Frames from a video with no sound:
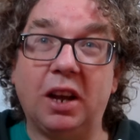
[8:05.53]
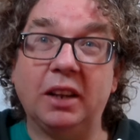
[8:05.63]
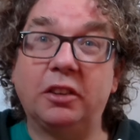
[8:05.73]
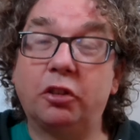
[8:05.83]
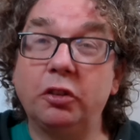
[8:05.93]
And
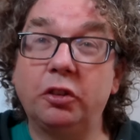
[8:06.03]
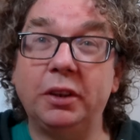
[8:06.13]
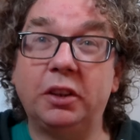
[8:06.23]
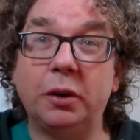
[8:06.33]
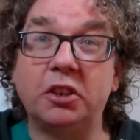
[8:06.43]
trust your
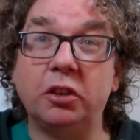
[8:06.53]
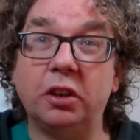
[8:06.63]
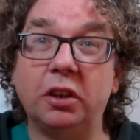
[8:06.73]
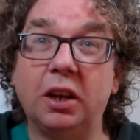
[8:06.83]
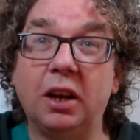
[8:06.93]
intuition,
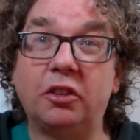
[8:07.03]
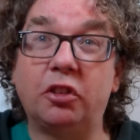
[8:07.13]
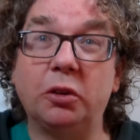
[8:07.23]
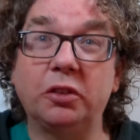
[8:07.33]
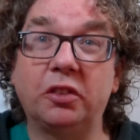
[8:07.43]

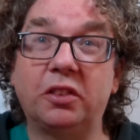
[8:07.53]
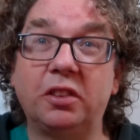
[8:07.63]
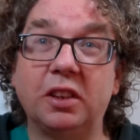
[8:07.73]
adjust